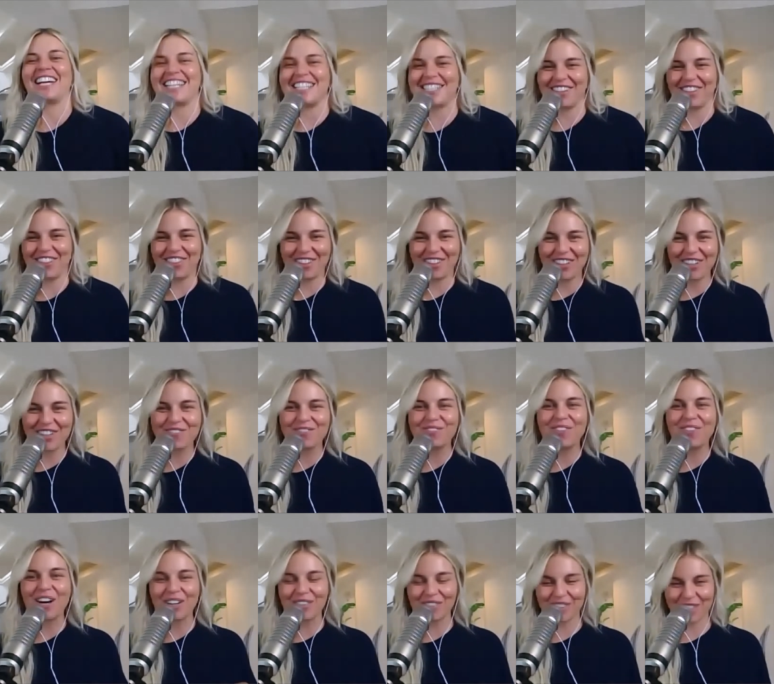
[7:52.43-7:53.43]
so third
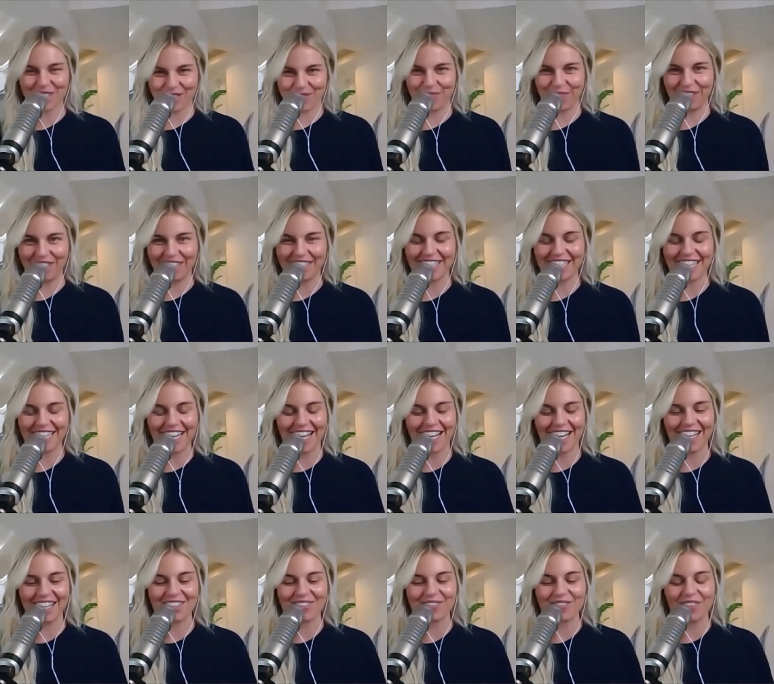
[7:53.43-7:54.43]
published book,
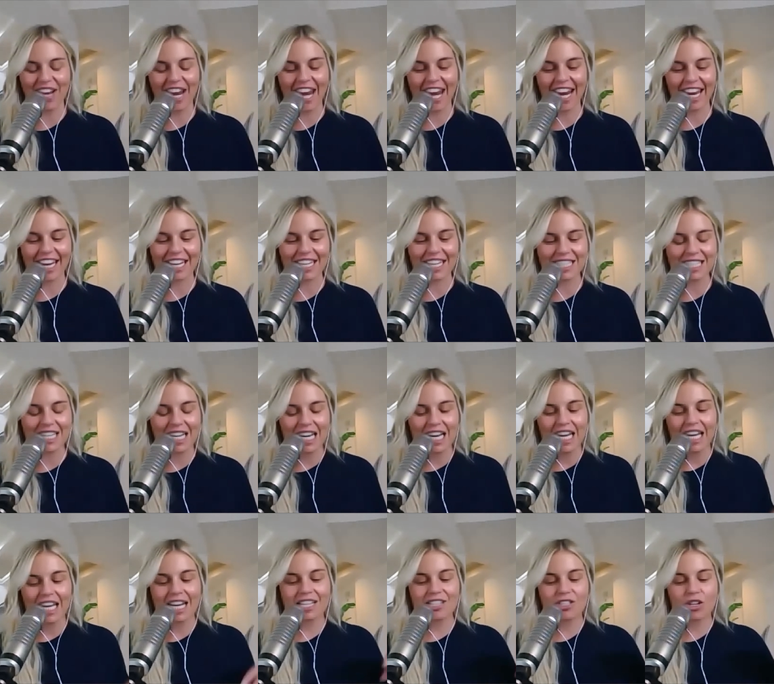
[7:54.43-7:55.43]
um, and
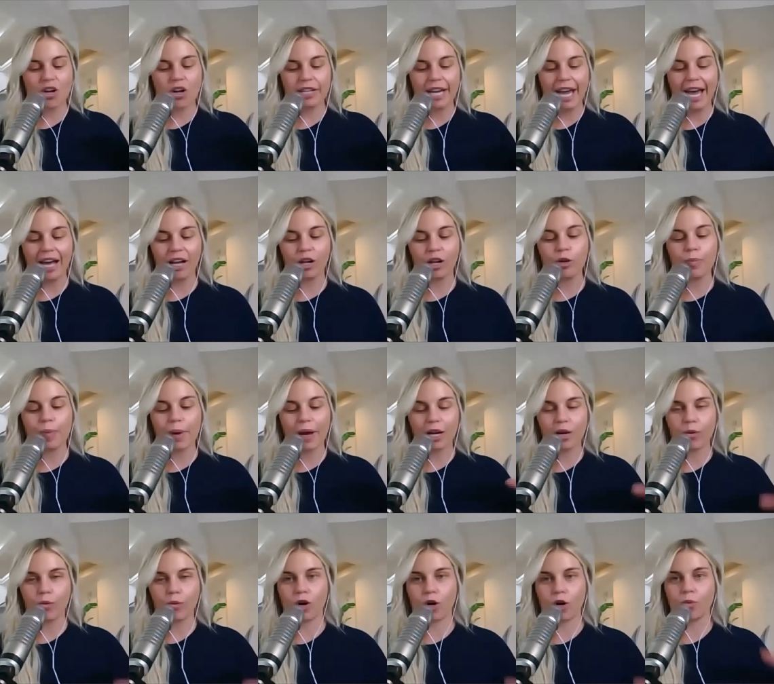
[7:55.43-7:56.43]
it's called "Help
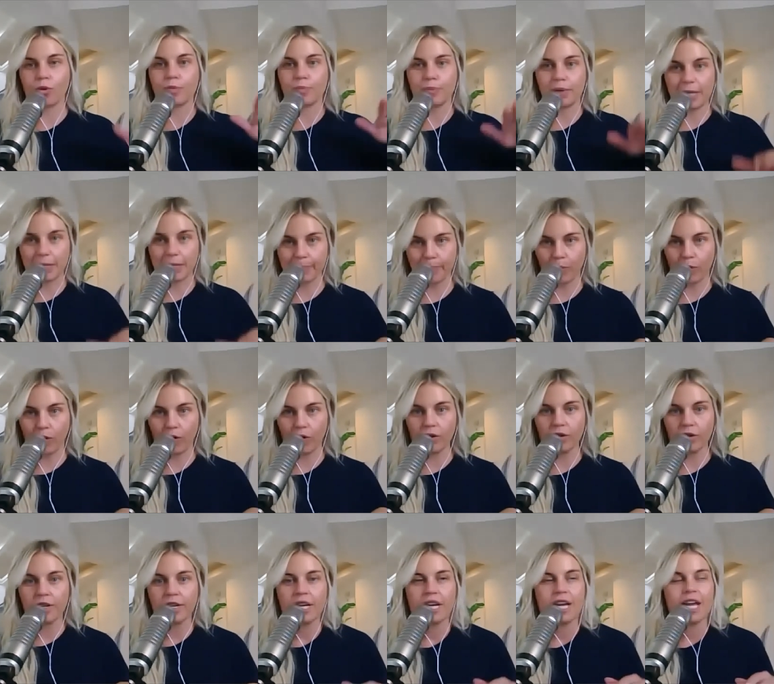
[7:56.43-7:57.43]
I Work with
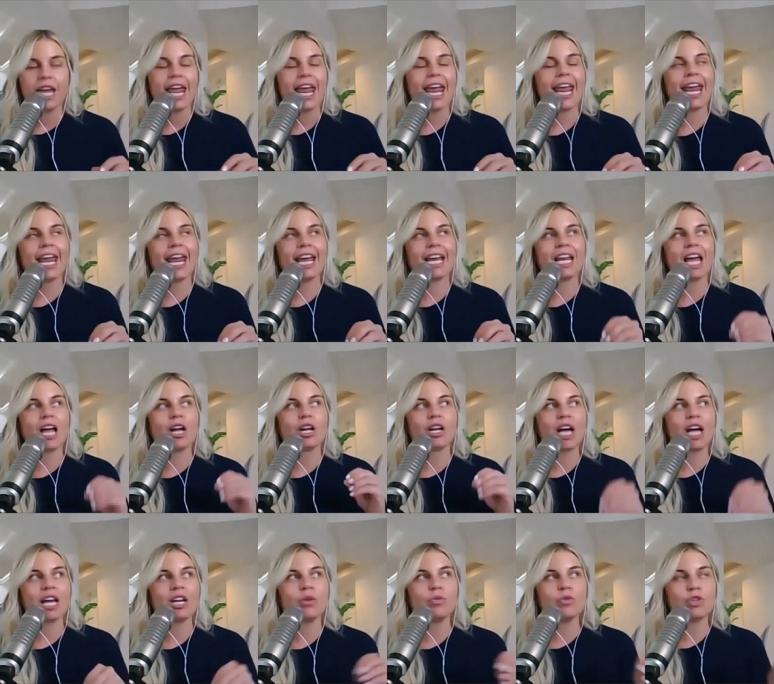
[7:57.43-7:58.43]
People," and I
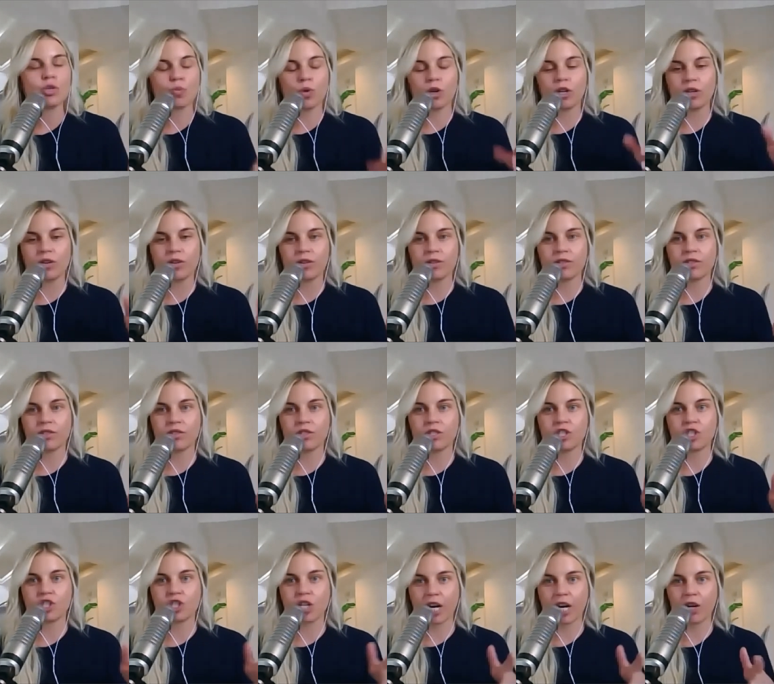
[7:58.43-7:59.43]
kind of just want you to
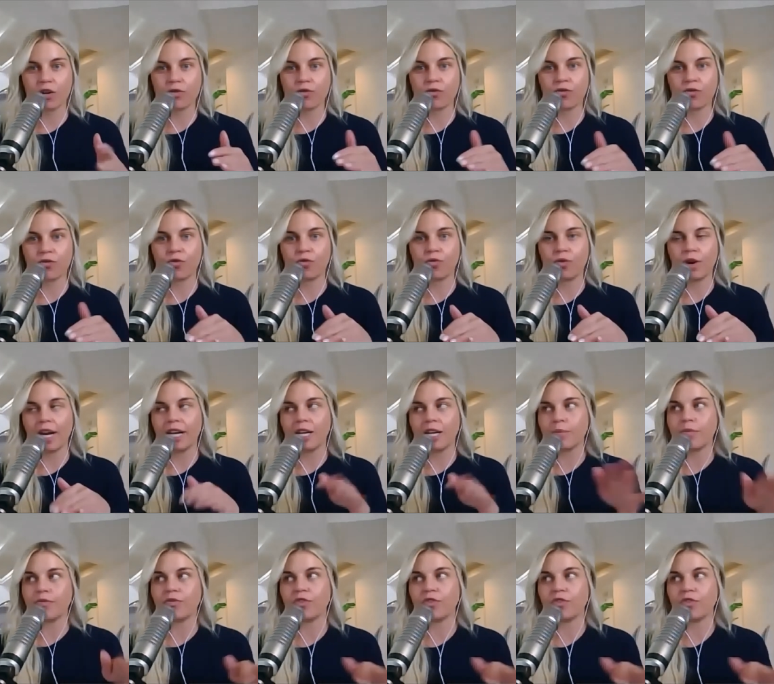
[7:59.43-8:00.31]
share any for